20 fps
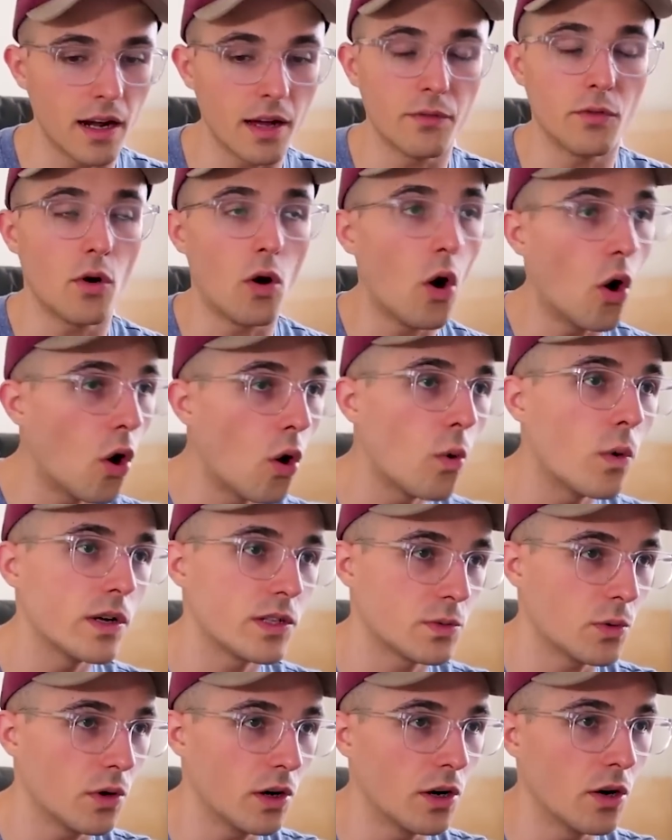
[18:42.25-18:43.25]
I've
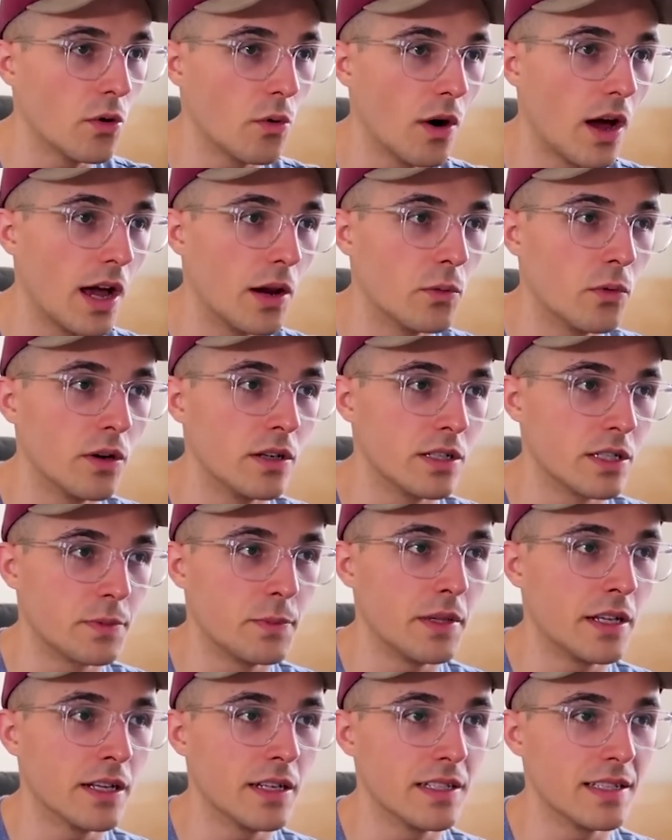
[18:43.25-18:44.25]
always wanted to ride one
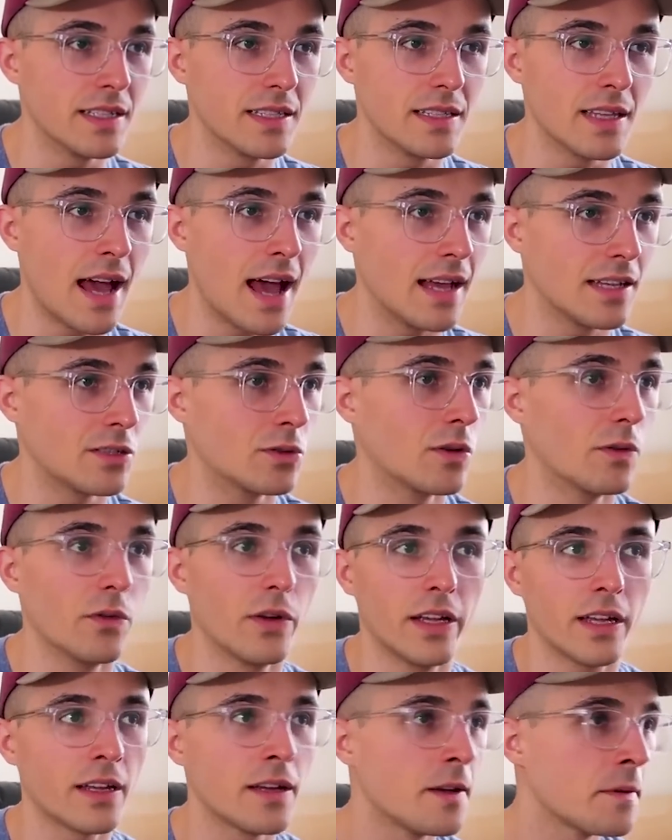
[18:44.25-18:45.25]
just because it has sort of
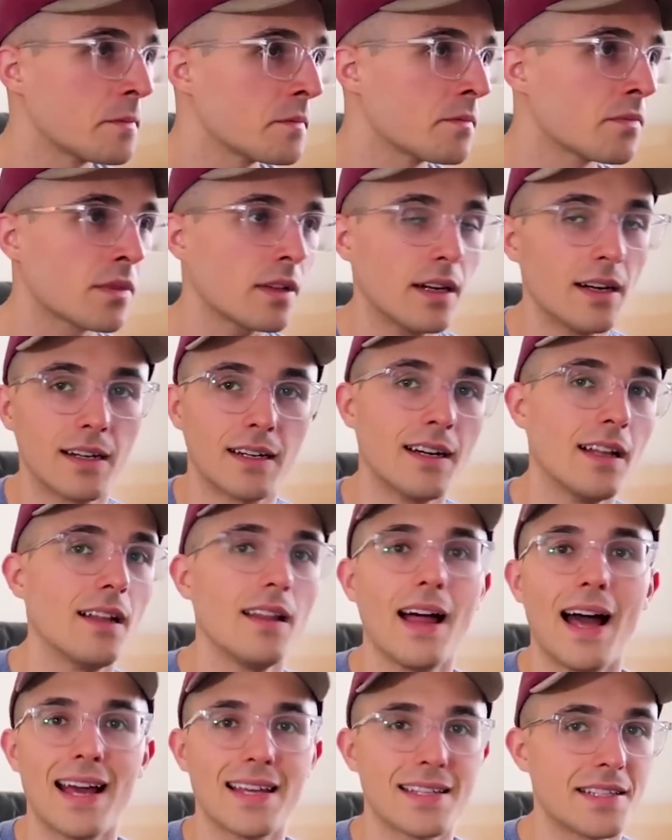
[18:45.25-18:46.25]
like a
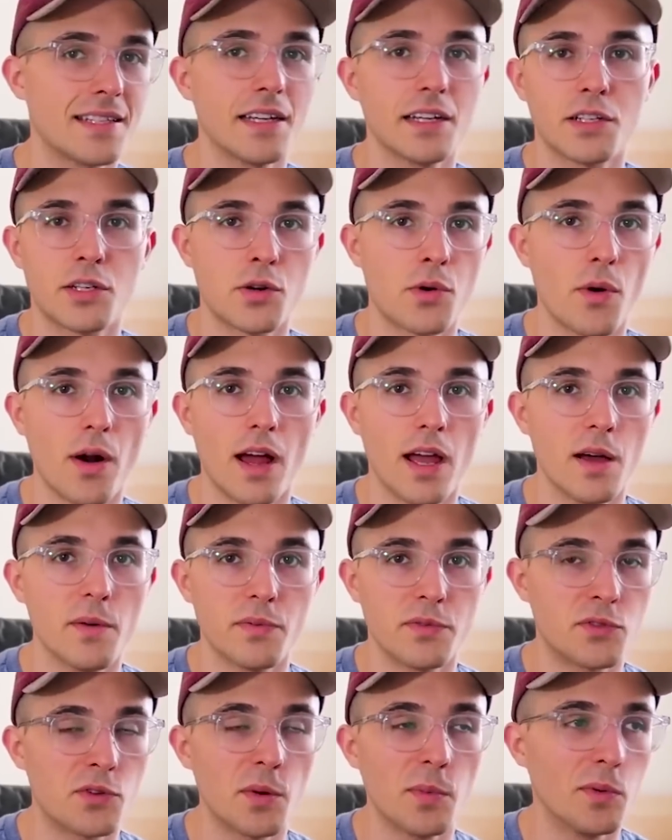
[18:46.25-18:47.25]
classic
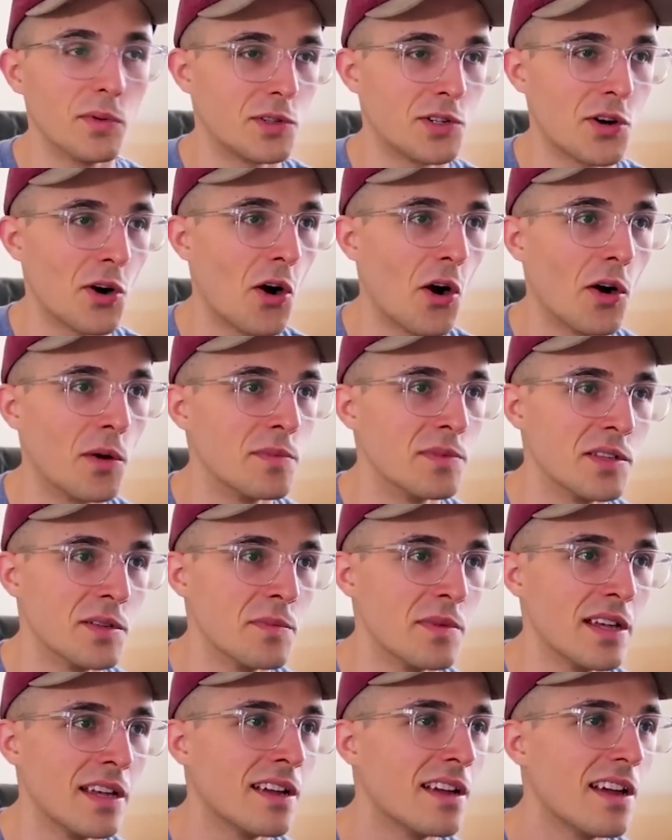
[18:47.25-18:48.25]
Triumph triple charm to
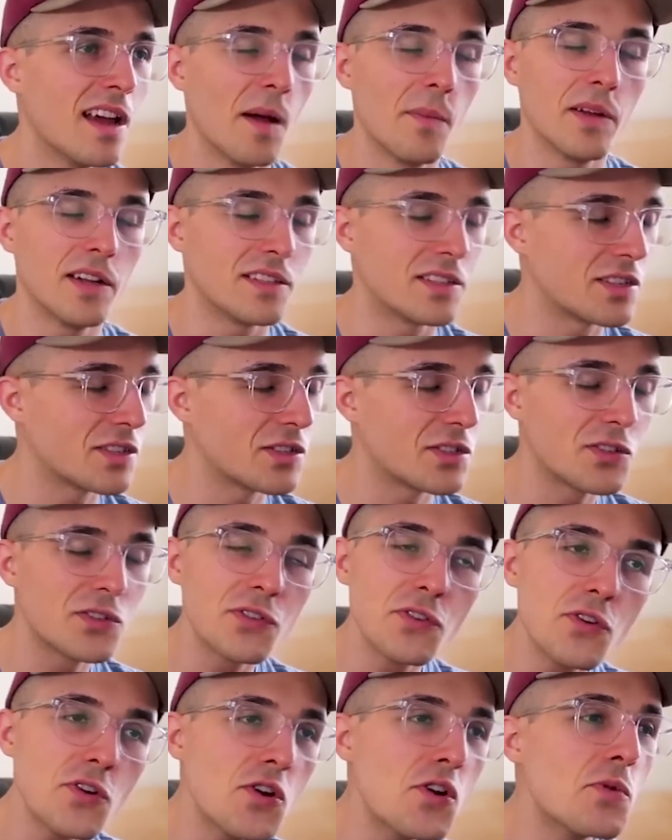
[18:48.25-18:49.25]
me. I bet it's
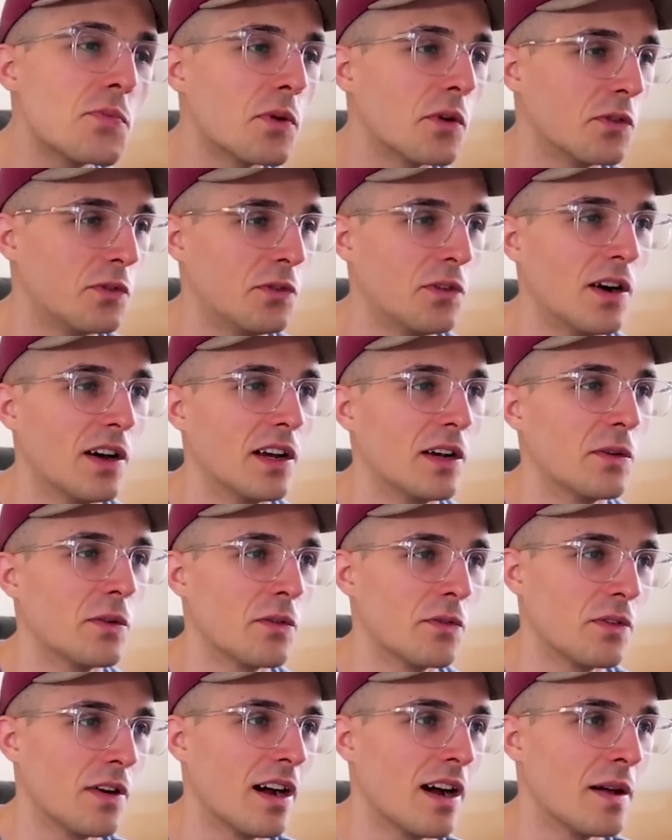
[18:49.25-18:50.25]
super fun and
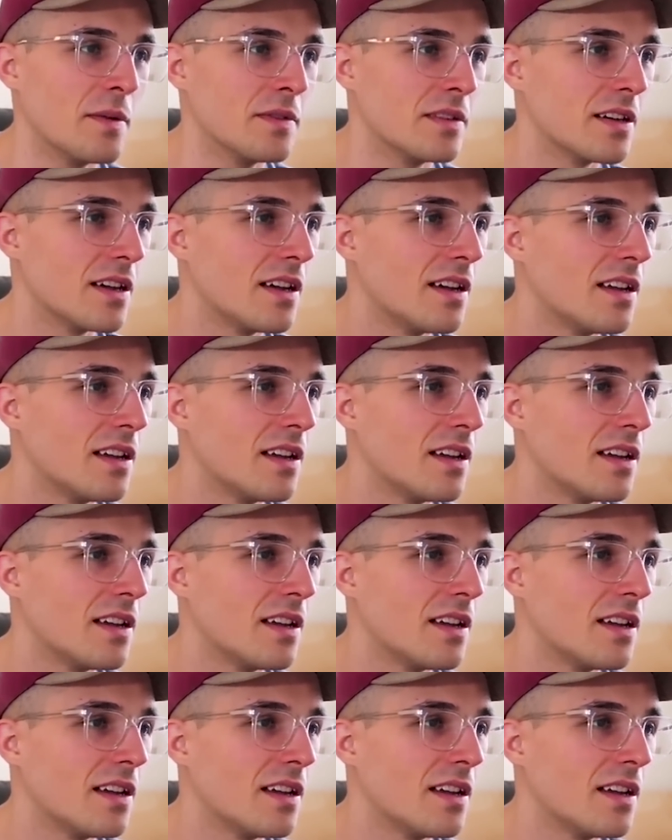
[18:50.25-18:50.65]
refined.